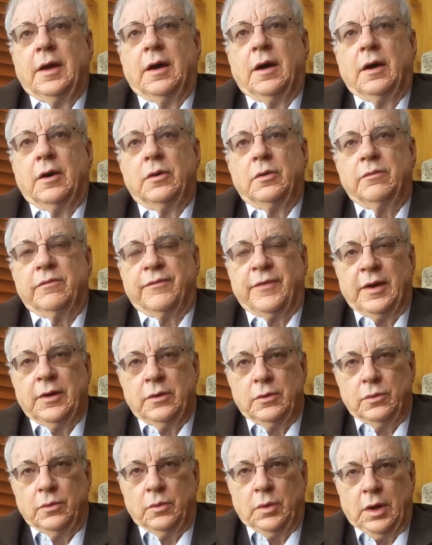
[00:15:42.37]
Uh, who,
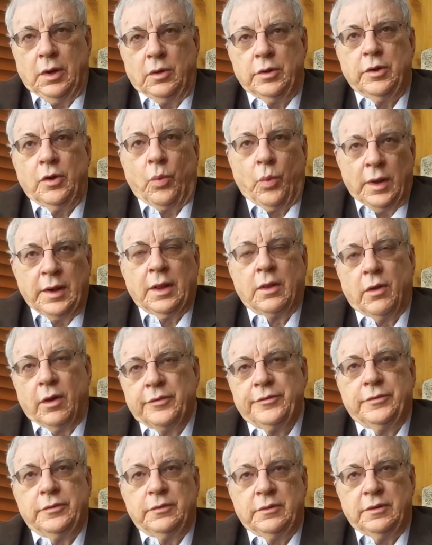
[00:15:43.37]
who uh, you know won a
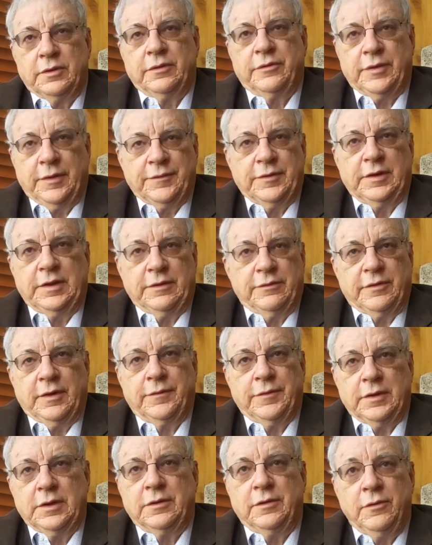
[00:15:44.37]
lawsuit in
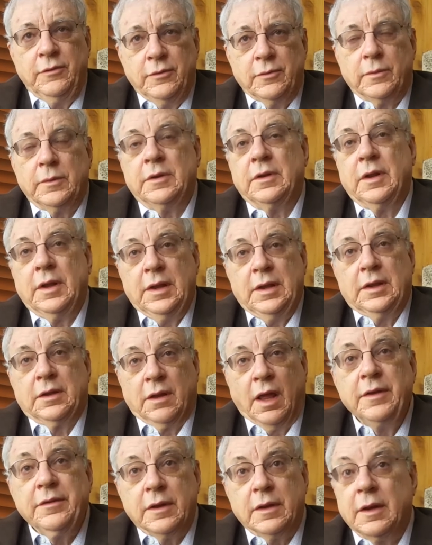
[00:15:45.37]
1772 in
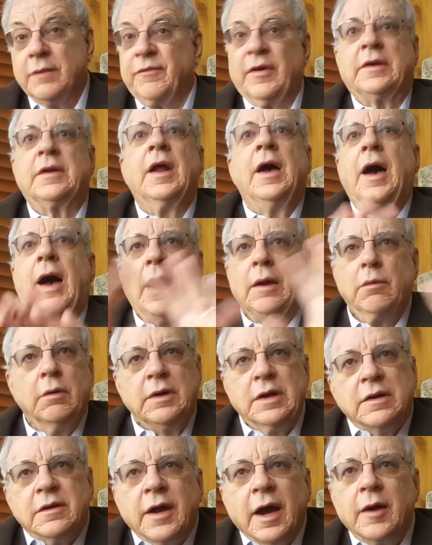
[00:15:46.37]
London. In fact, I wrote
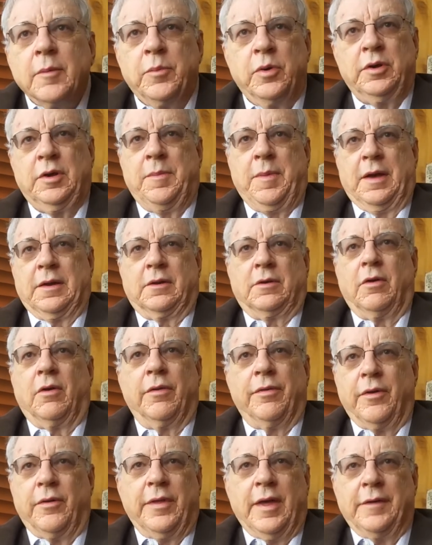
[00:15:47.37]
an entire book about it
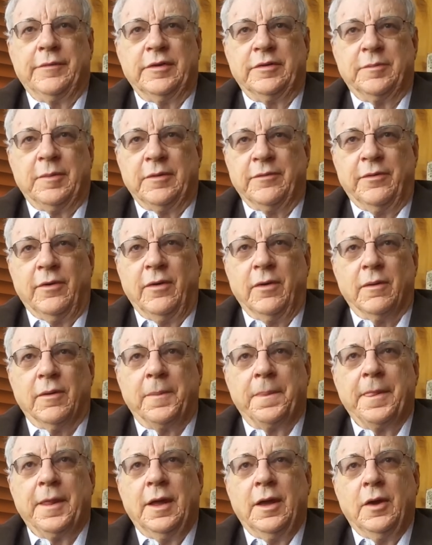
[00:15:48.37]
called "Though the Heavens May Fall,"
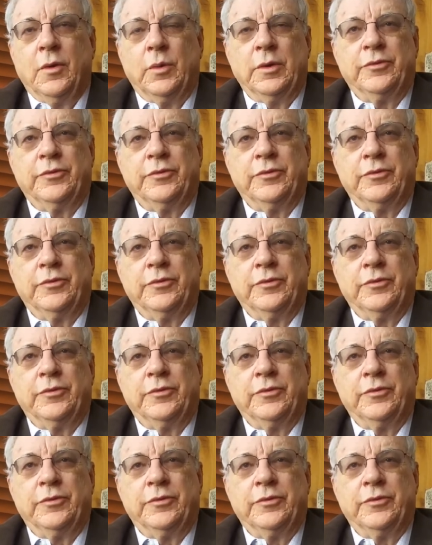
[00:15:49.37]
mm-hmm.